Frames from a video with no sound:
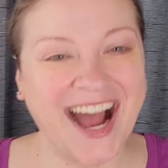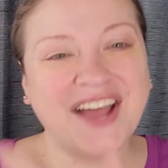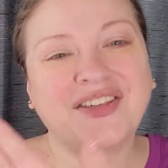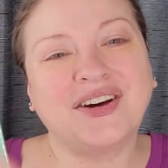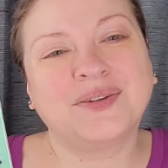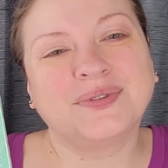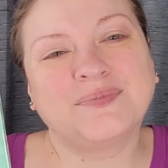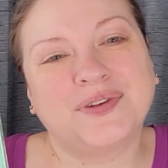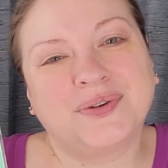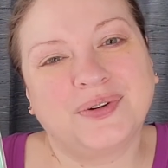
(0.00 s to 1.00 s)
I thought it was
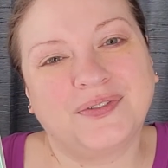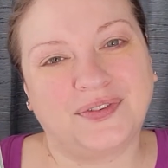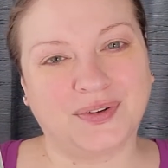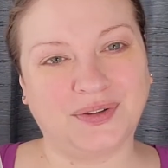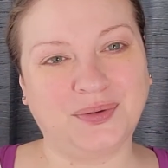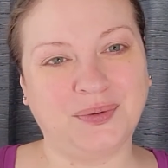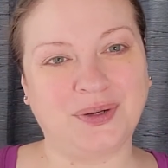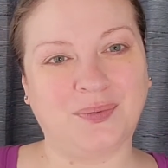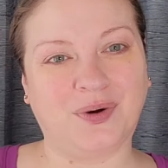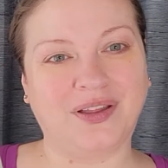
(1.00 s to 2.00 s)
beautiful. Who
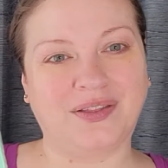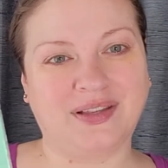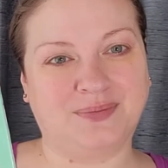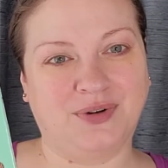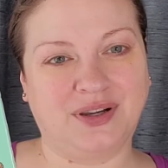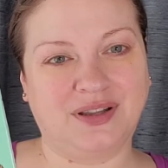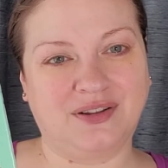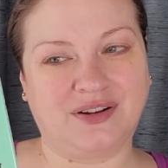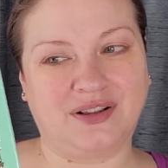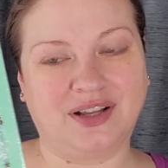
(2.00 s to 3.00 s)
wouldn't want this book in
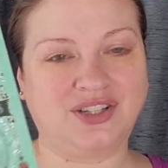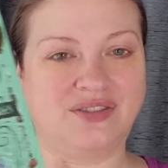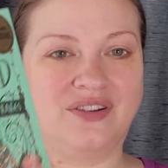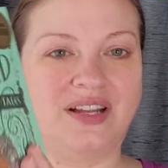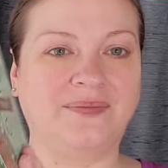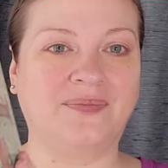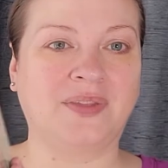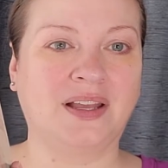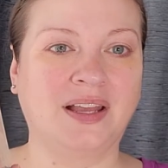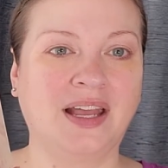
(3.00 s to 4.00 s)
their collection, right?
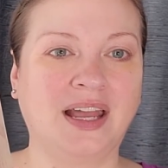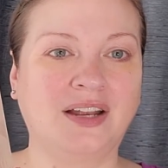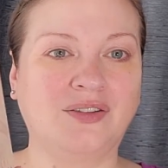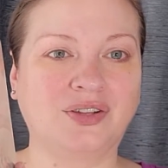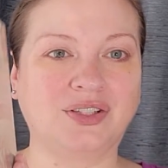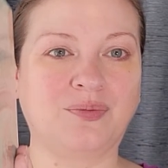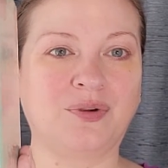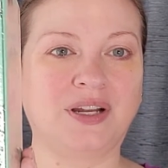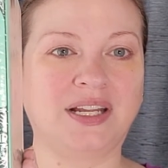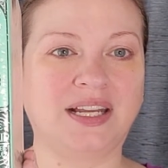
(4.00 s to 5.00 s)
It'll look so
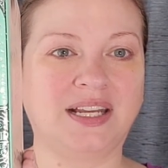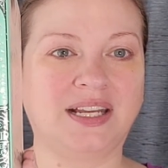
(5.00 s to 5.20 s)
pretty.